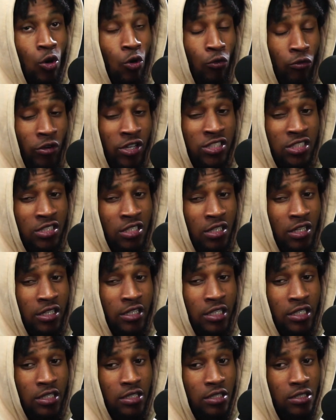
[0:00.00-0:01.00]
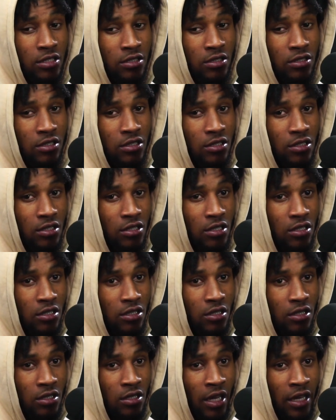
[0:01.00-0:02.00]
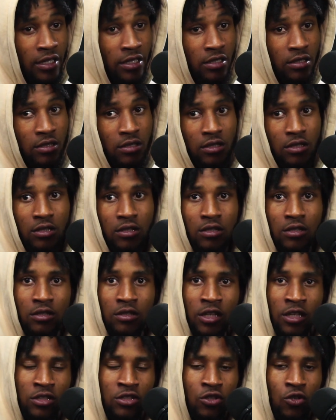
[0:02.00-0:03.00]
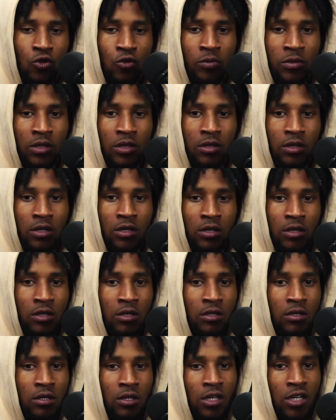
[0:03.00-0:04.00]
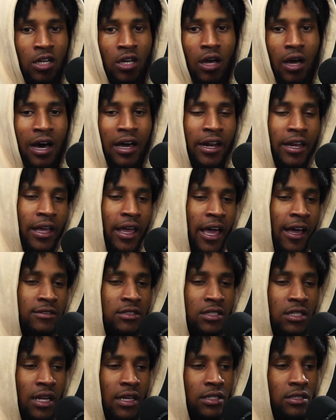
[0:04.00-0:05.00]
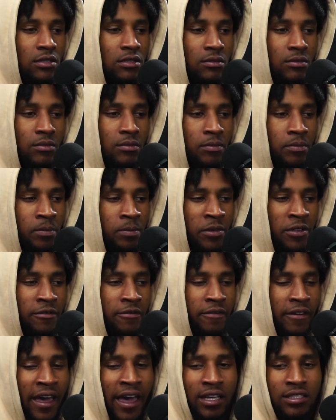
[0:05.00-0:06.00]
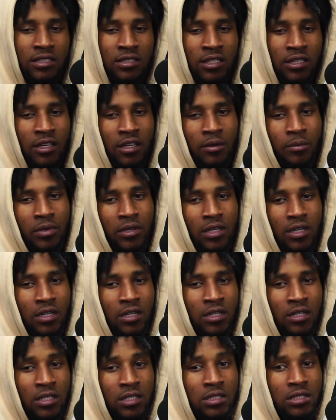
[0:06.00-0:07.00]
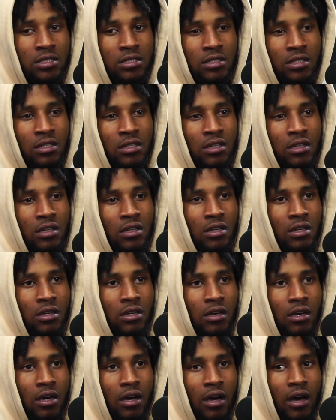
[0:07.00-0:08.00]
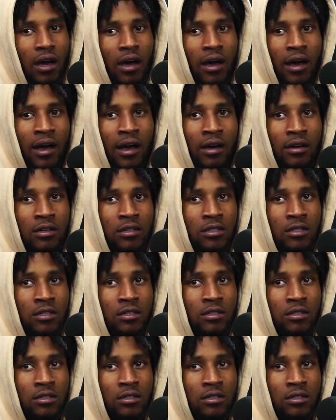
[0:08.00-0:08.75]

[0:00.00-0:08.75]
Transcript: originally like they told me I didn't have to like be vaccinated because I